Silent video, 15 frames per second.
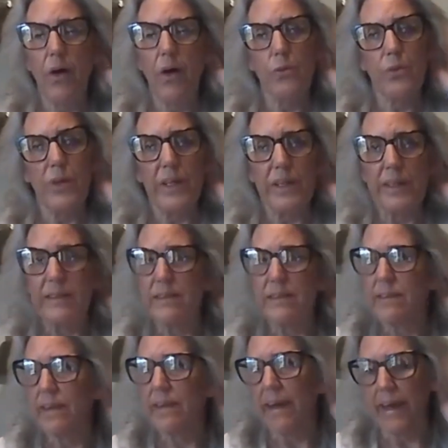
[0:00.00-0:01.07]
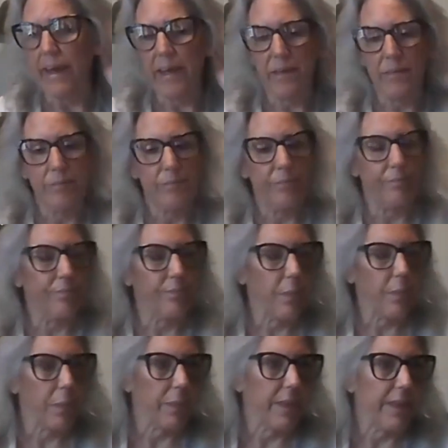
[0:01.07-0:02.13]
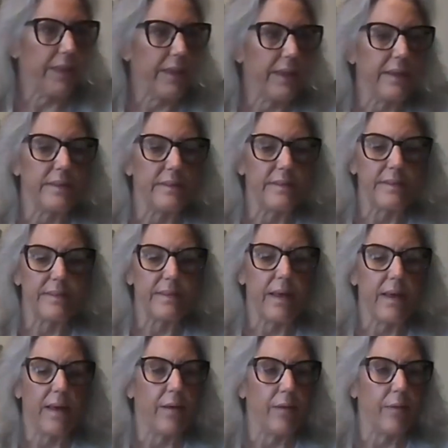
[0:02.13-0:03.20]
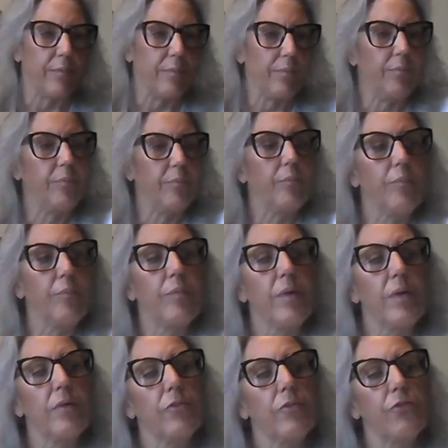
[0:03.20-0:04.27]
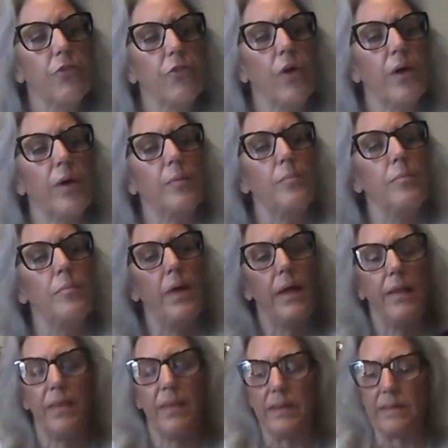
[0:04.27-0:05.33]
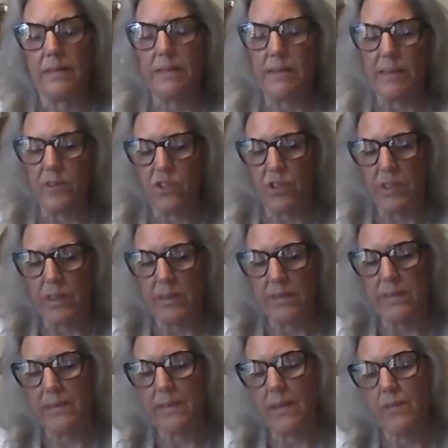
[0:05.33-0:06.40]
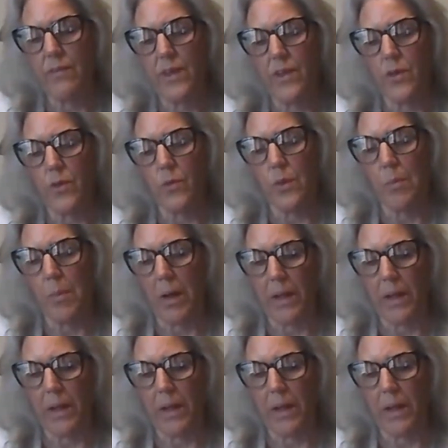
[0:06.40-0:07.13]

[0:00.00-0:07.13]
Our reading today is um, from the teachings of Inna